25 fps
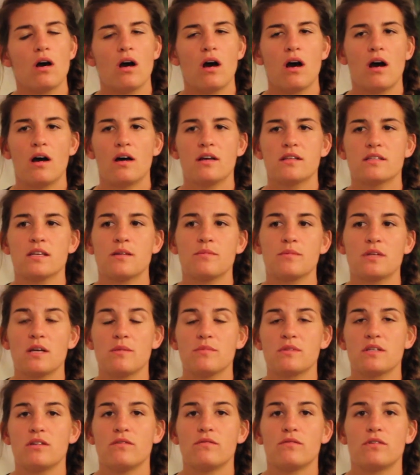Uh,
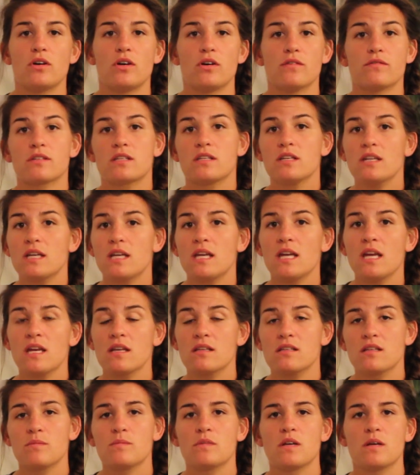sometimes it involves clicking,
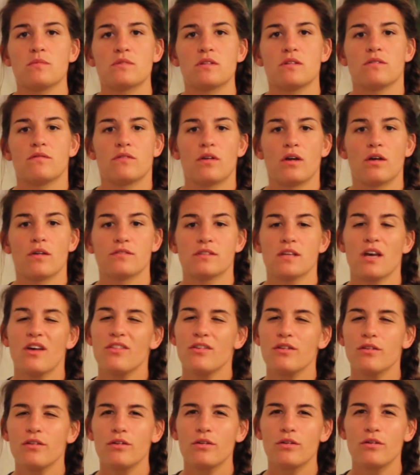sometimes it involves
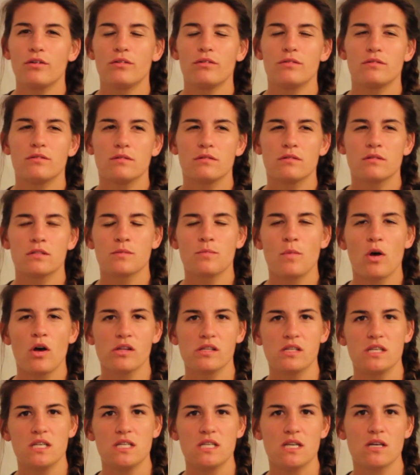other little small
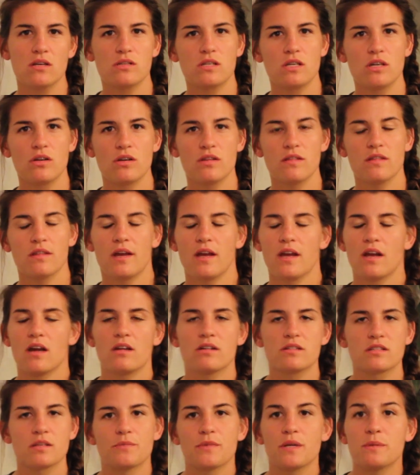details here and there,
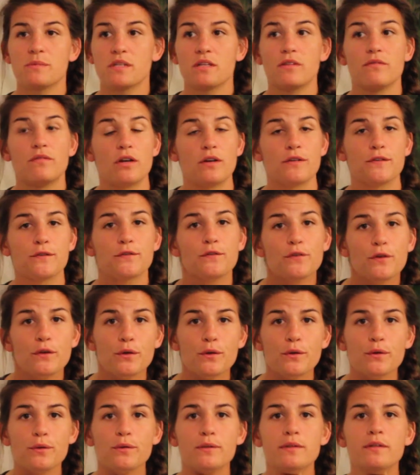sometimes it involves
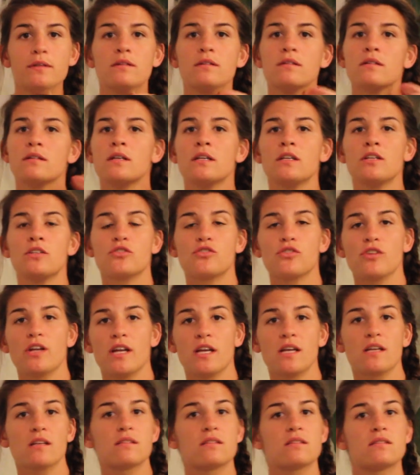food,
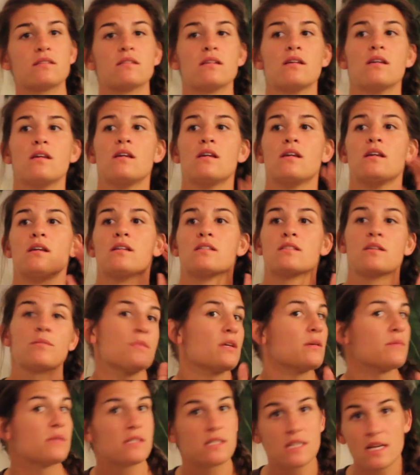drinks,
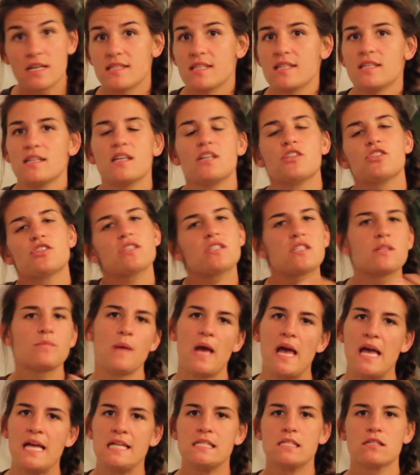sometimes it doesn't. It just
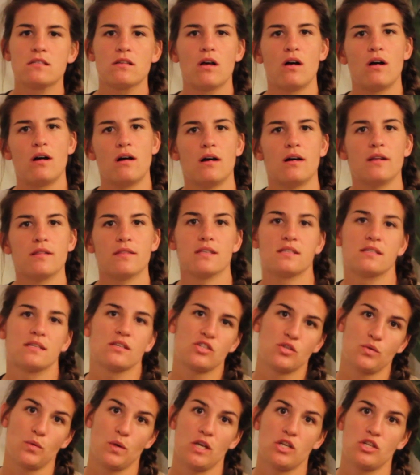depends on the
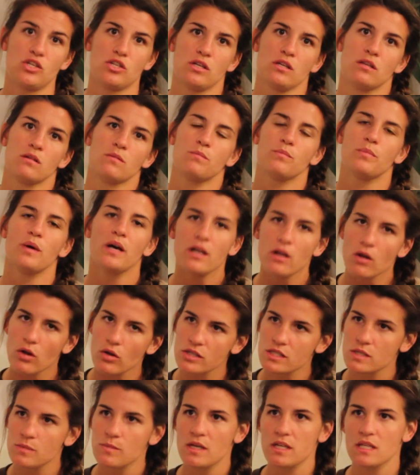situation, but
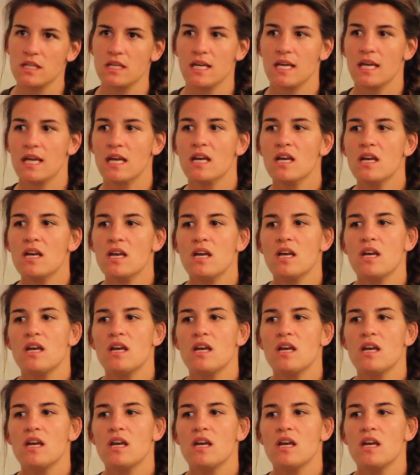ultimately